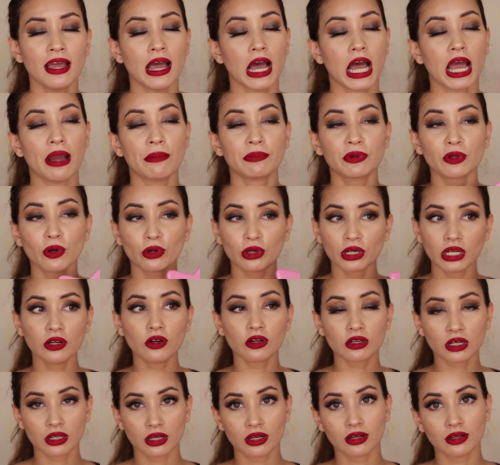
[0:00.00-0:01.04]
I'm totally
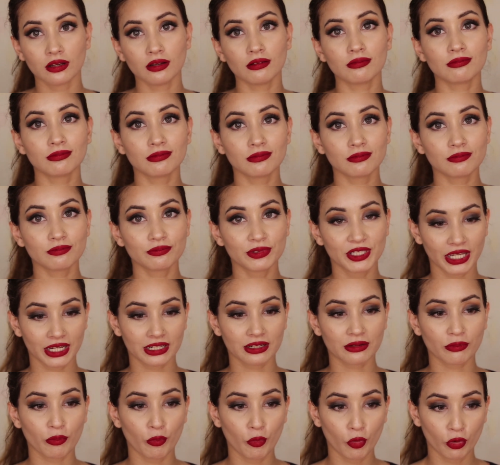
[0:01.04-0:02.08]
gonna
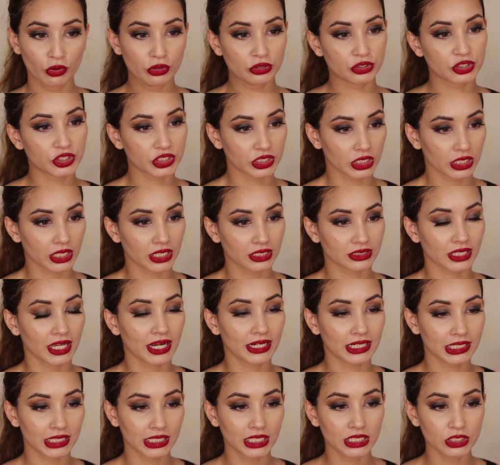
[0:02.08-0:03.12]
get more shades,
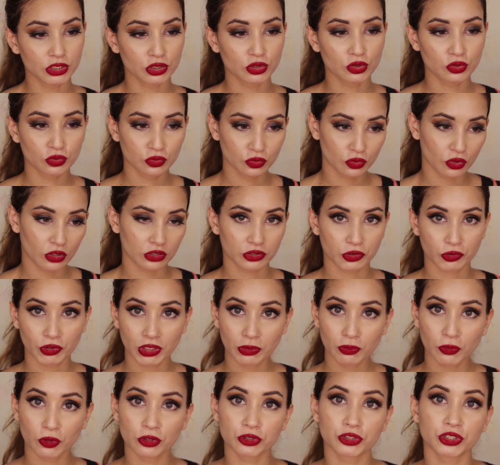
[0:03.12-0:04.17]
at least 2 or
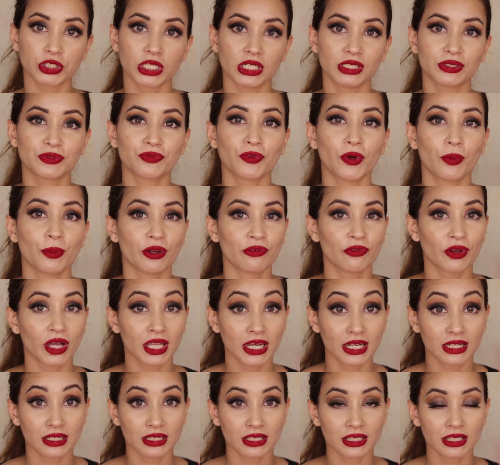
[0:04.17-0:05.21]
3 more shades for my
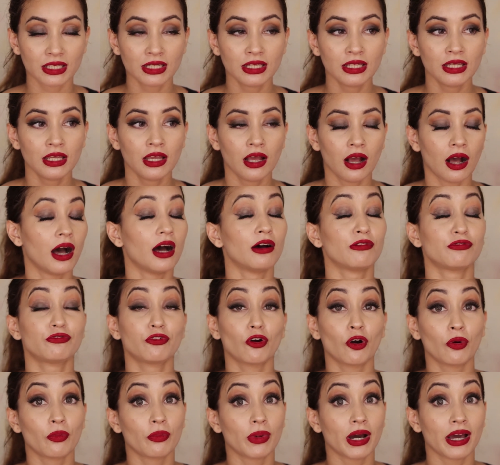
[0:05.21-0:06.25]
vanity,
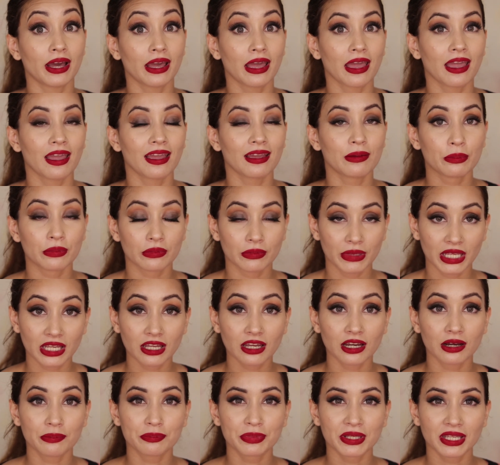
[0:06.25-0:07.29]
for my
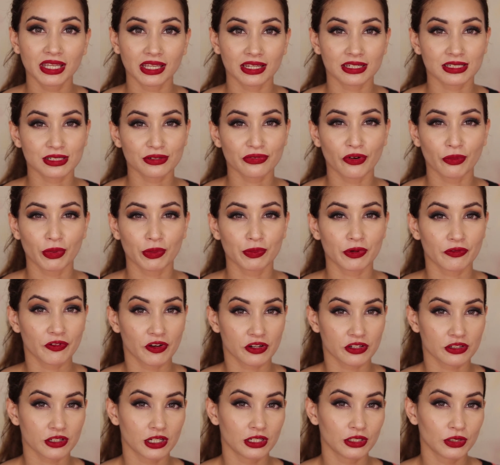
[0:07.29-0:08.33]
makeup kit, for my
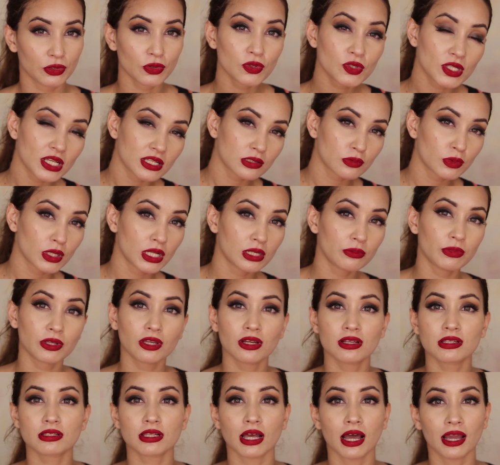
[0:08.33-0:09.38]
professional use as well,
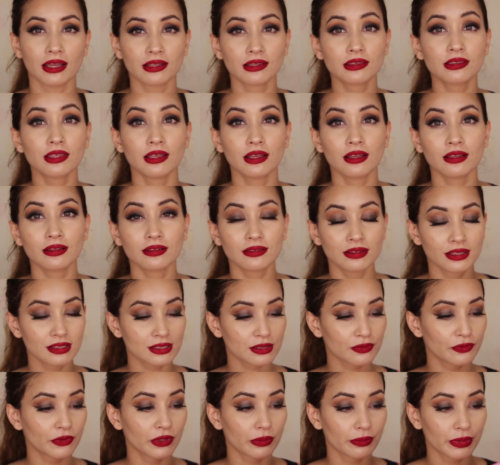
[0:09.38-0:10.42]
because I think
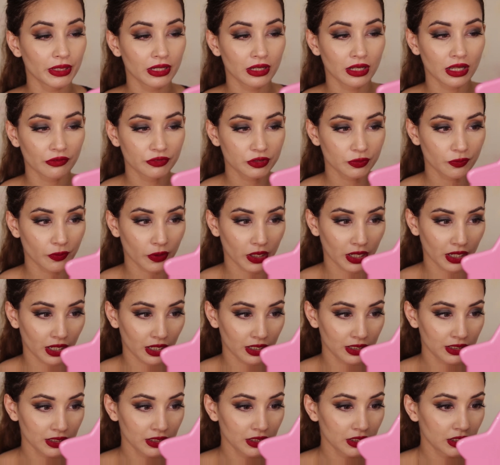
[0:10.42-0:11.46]
this will be loved
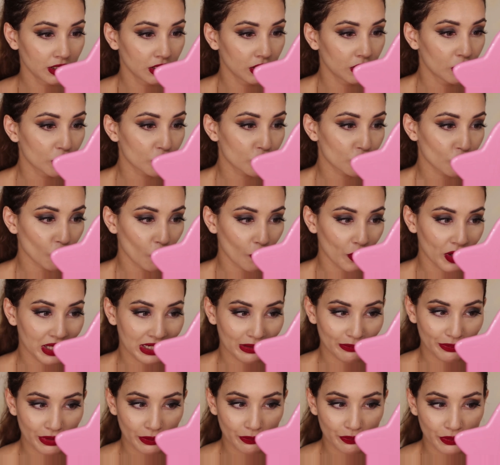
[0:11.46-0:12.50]
by so
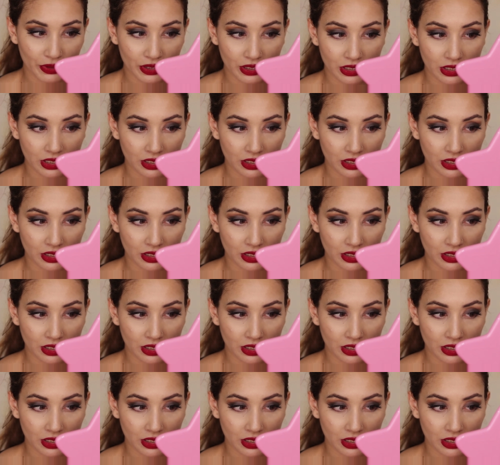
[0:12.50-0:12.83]
many people,